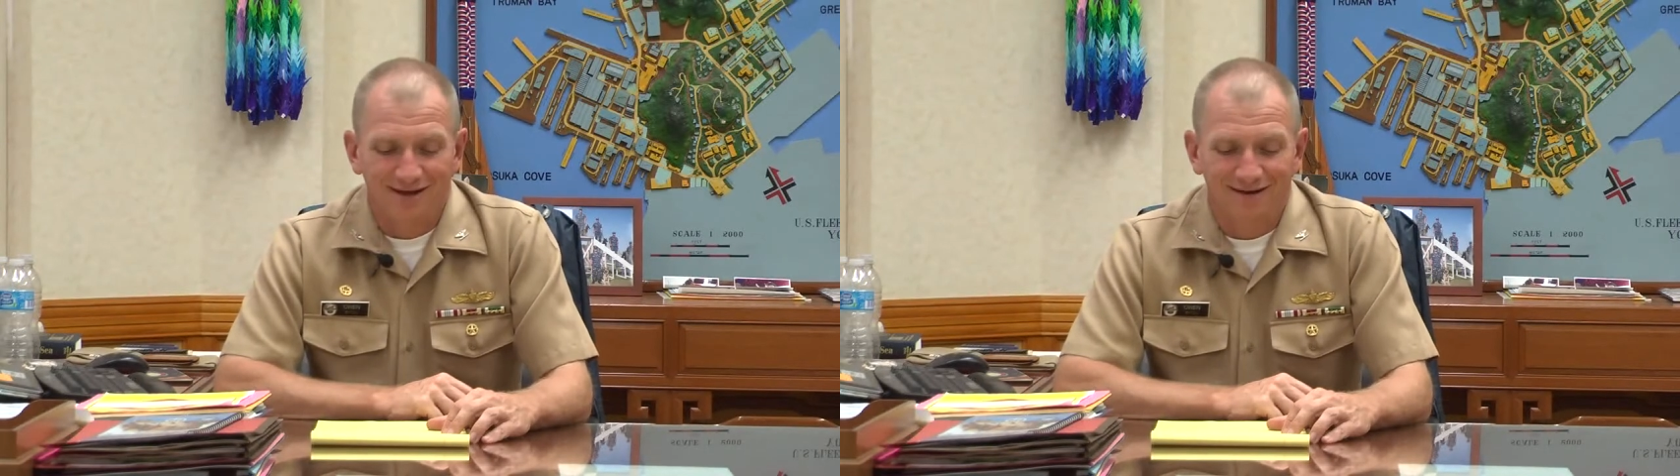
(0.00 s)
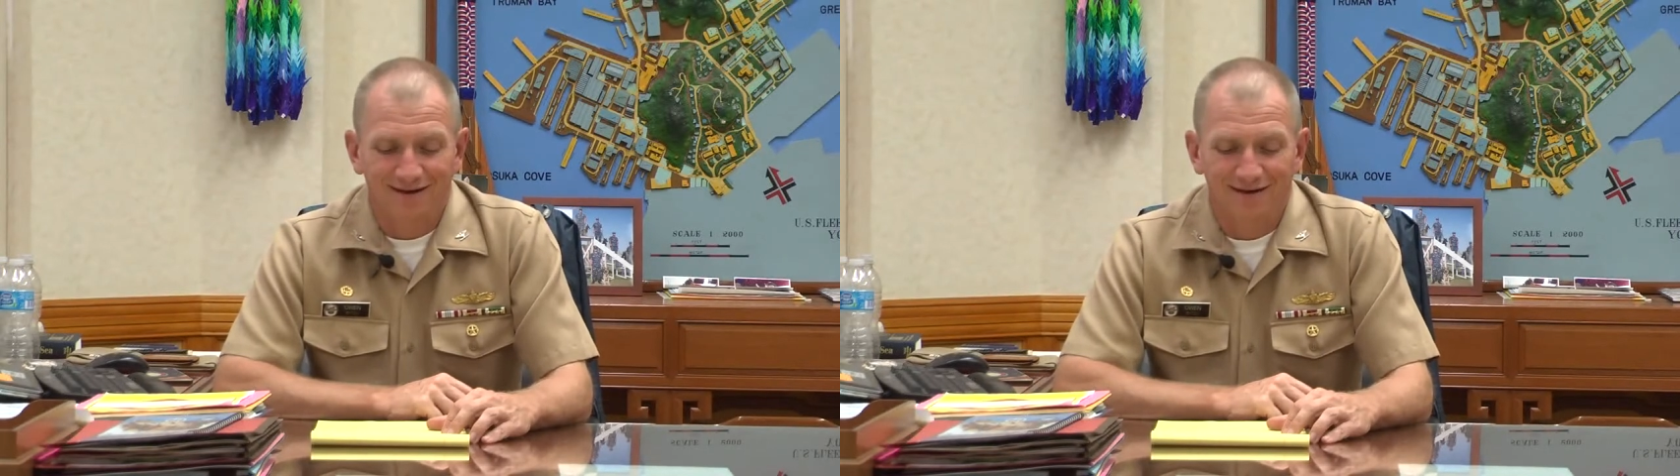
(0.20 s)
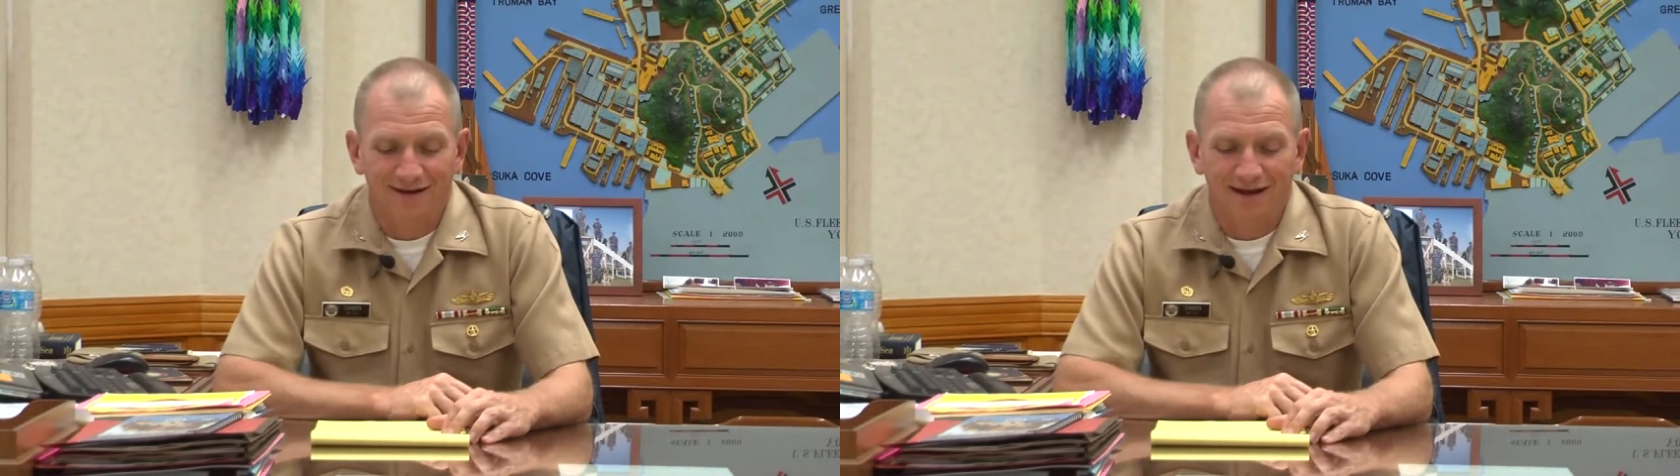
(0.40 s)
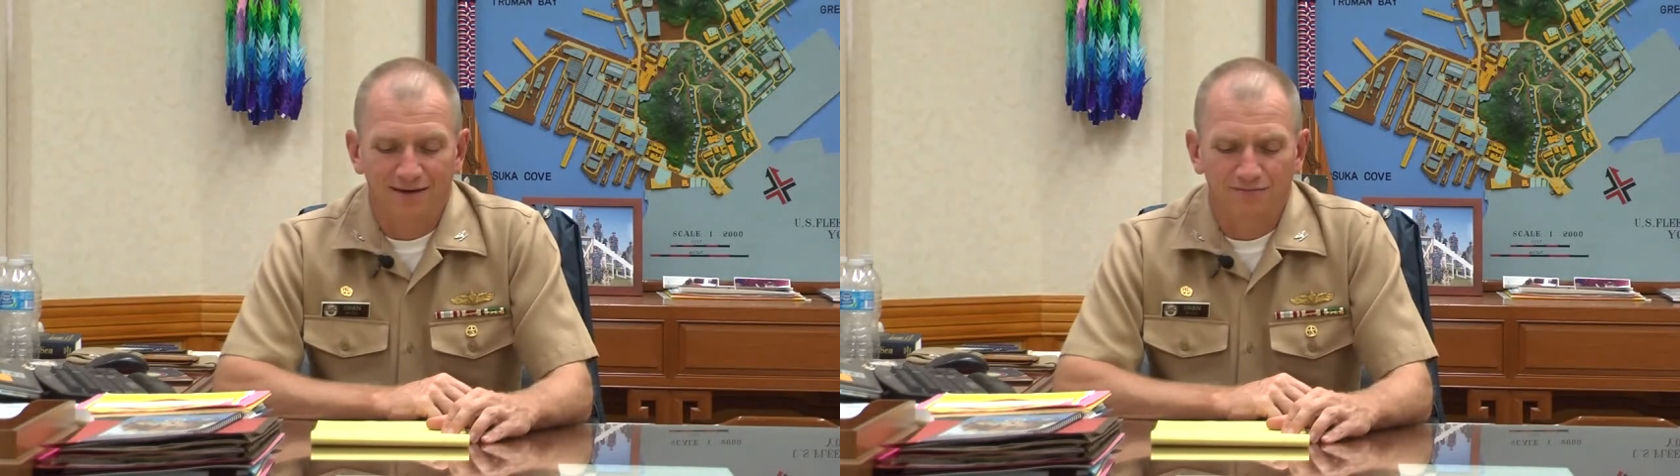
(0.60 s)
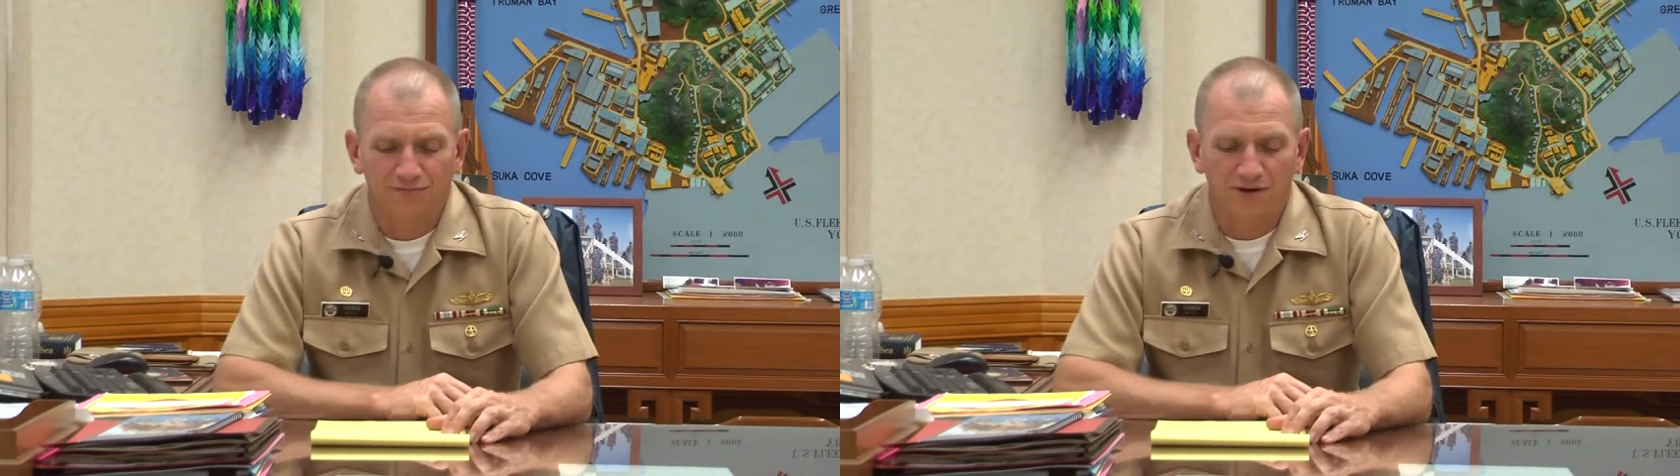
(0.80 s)
uh,
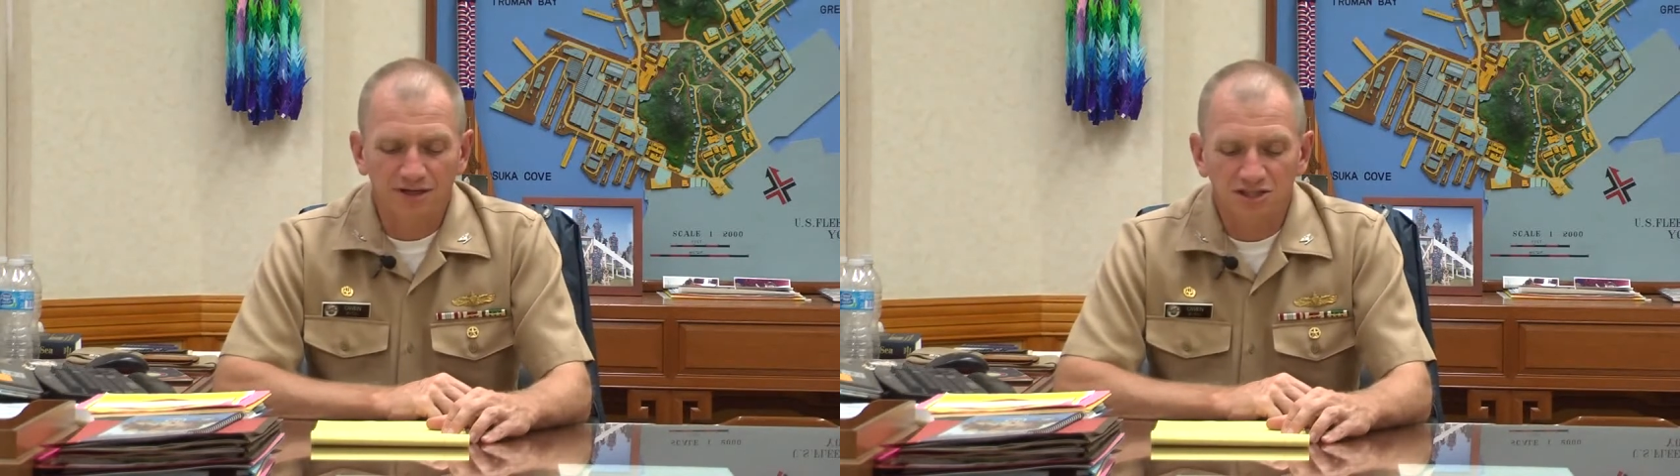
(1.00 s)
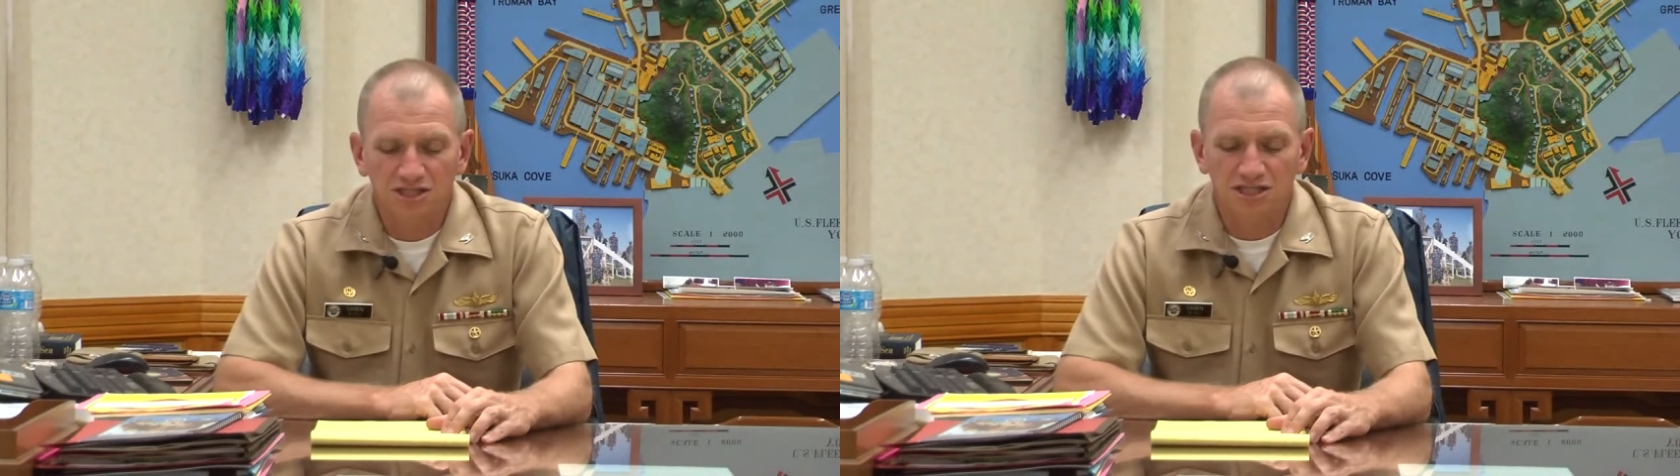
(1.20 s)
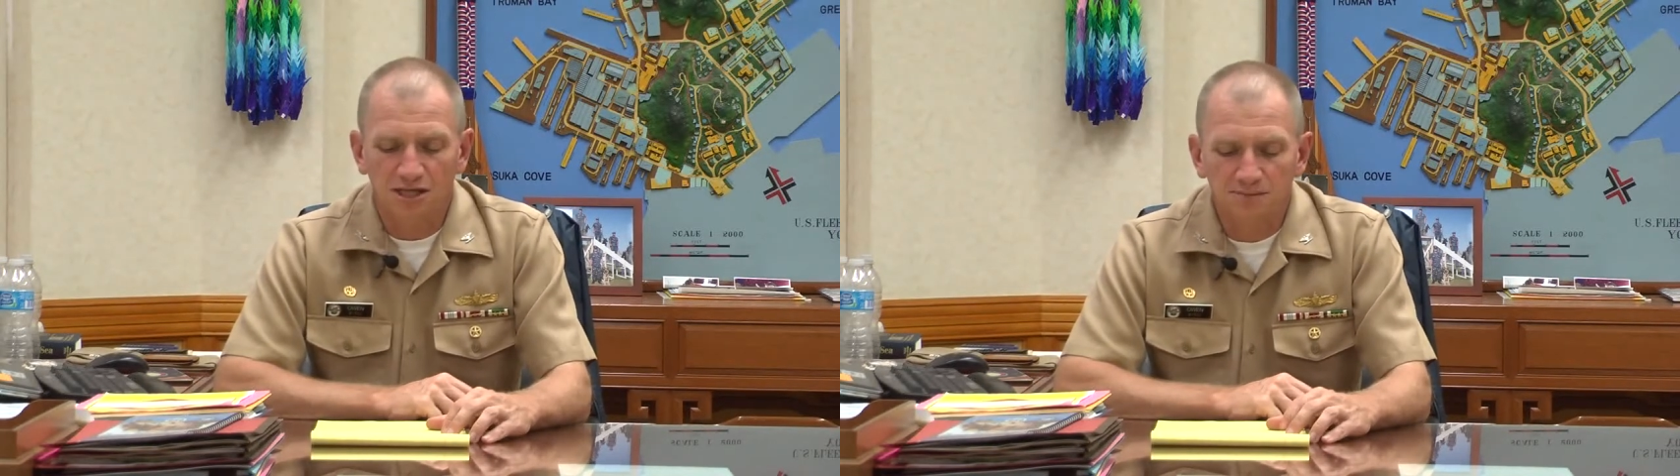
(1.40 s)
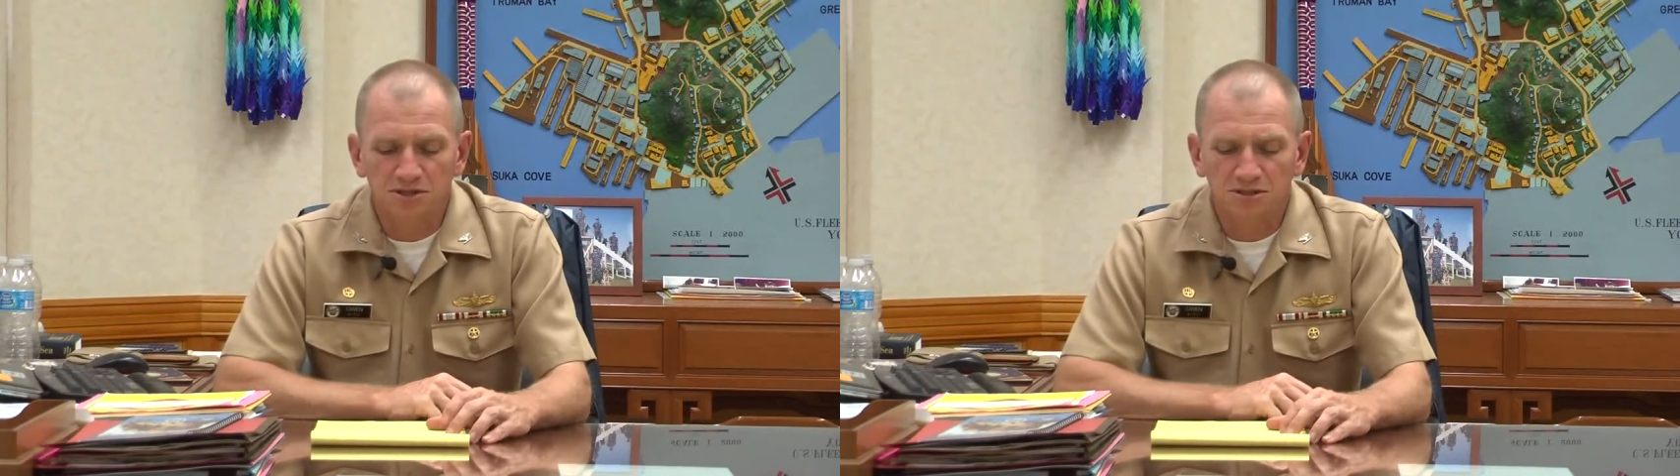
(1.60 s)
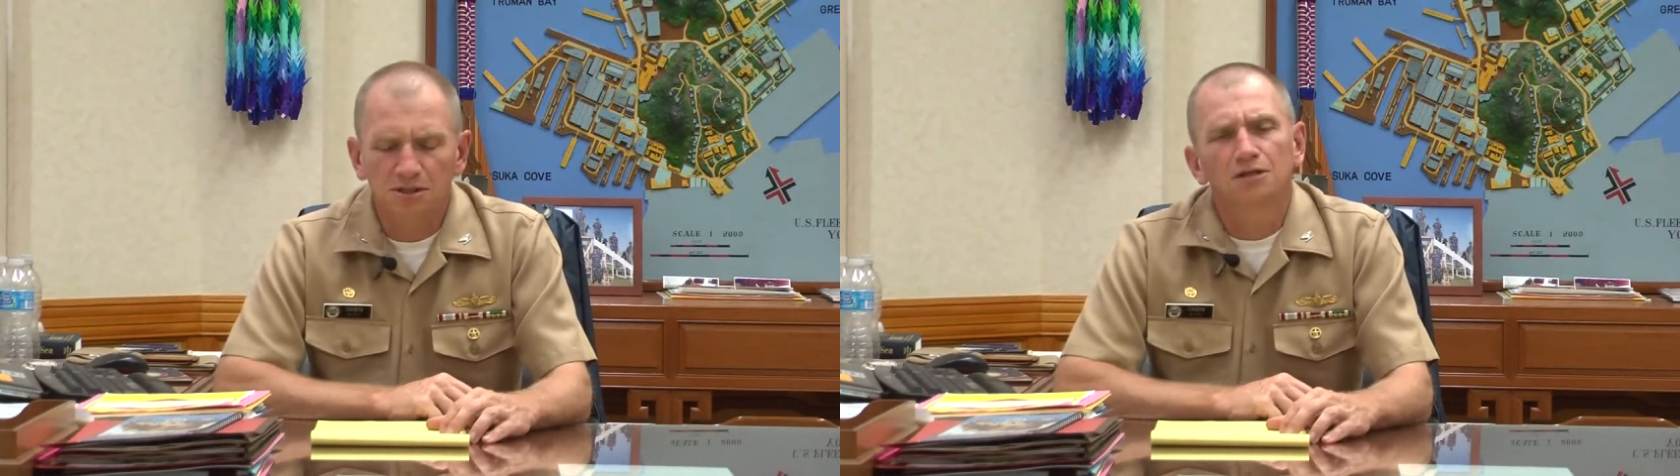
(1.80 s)
and Francis
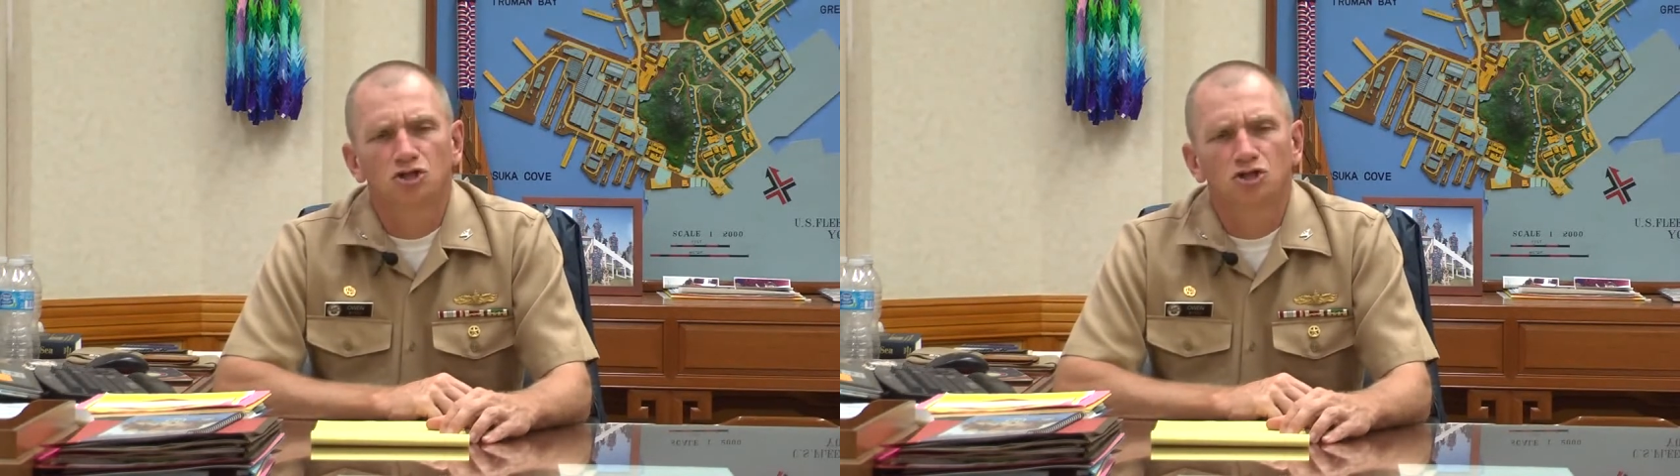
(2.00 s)
Simpson's